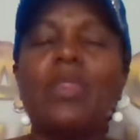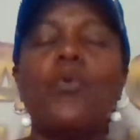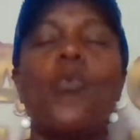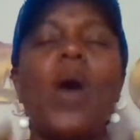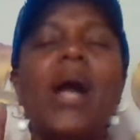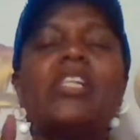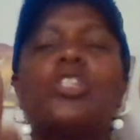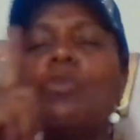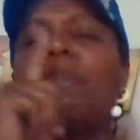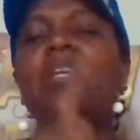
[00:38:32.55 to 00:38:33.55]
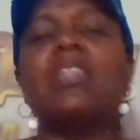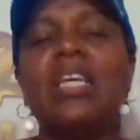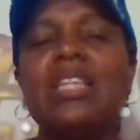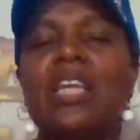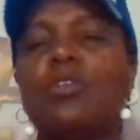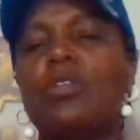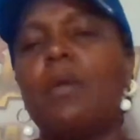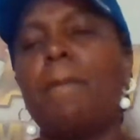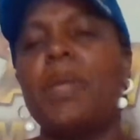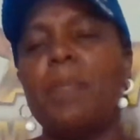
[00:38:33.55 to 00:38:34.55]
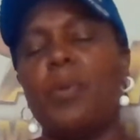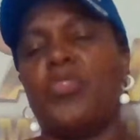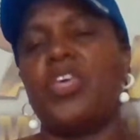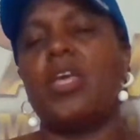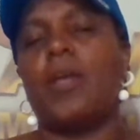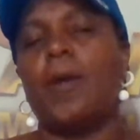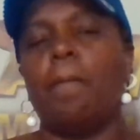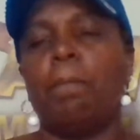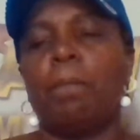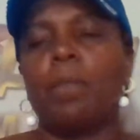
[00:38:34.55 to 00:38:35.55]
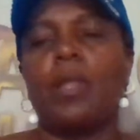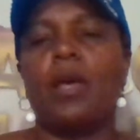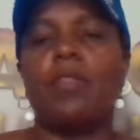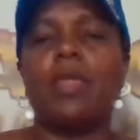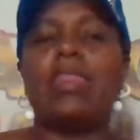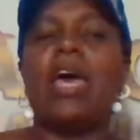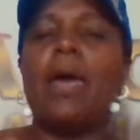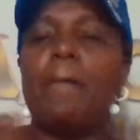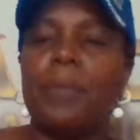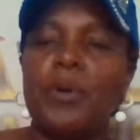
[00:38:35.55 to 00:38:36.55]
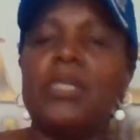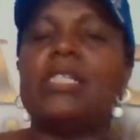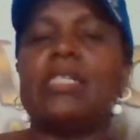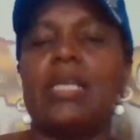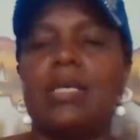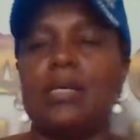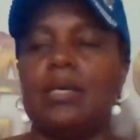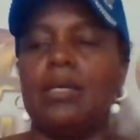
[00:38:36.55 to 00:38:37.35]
One stupid thing that people think, the employees think,